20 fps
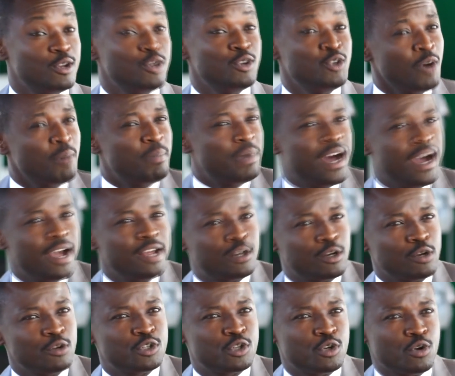not behind
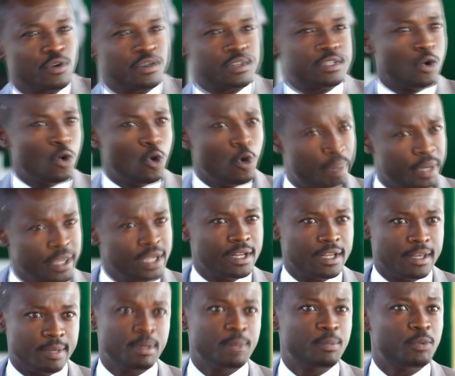closed doors,
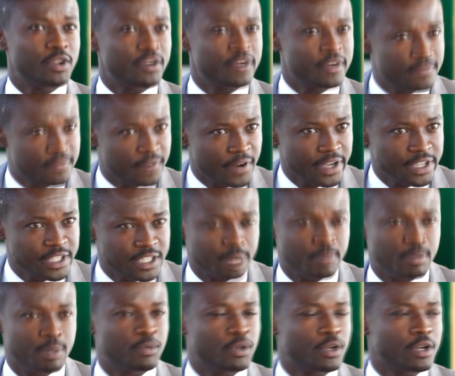openly. People are
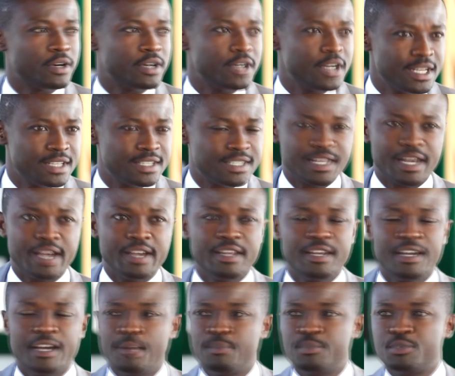invited. People are
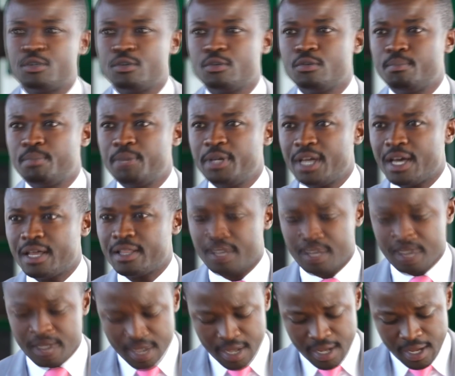signing up to be at
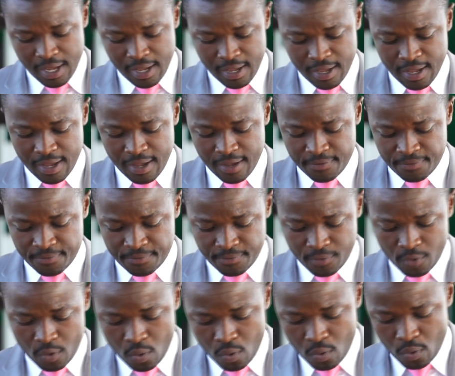the
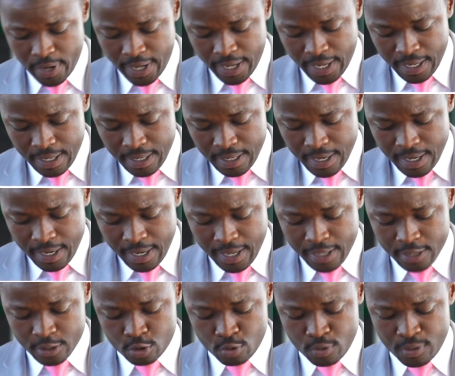
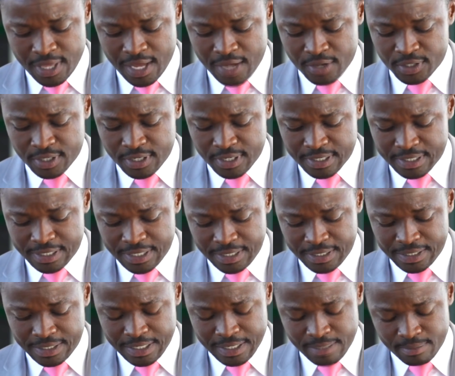FOA
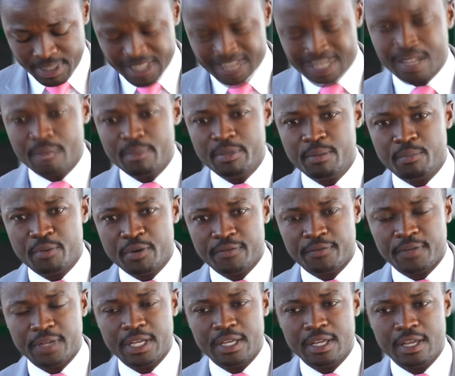2016. But tell me
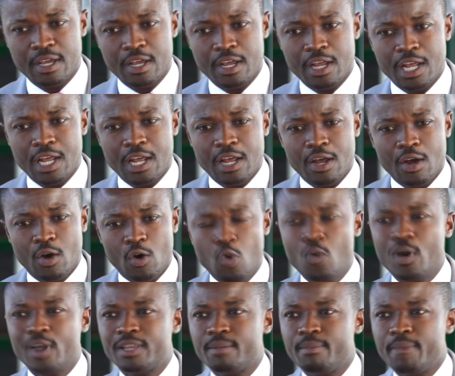briefly,
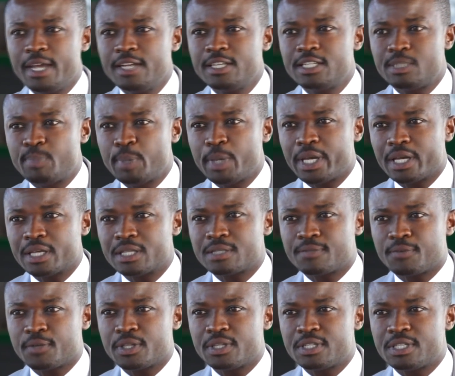who are the main
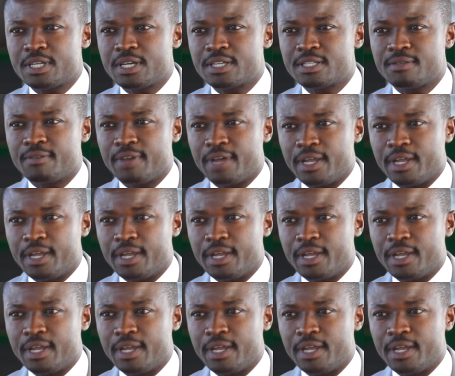speakers for this year's